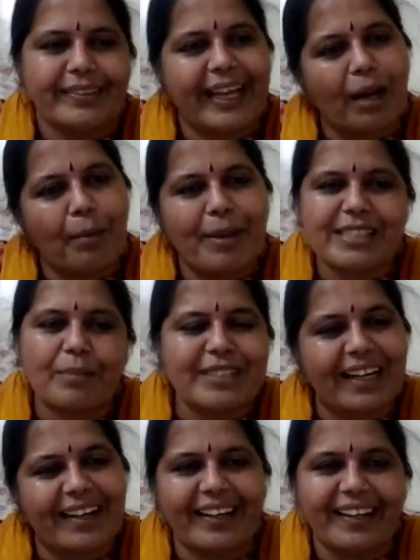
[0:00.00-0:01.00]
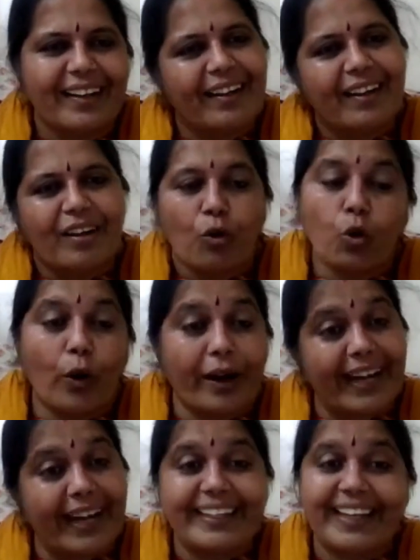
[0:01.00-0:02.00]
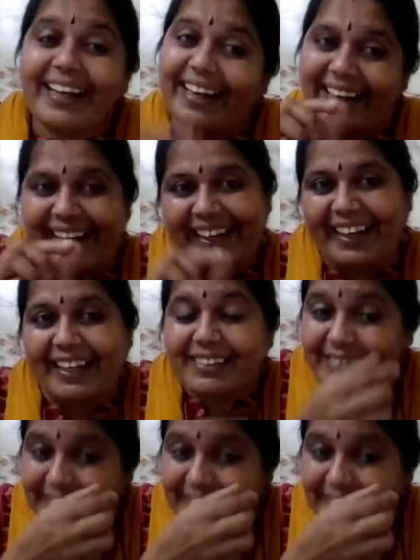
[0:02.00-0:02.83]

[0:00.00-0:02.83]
There will be some children who are writing correctly.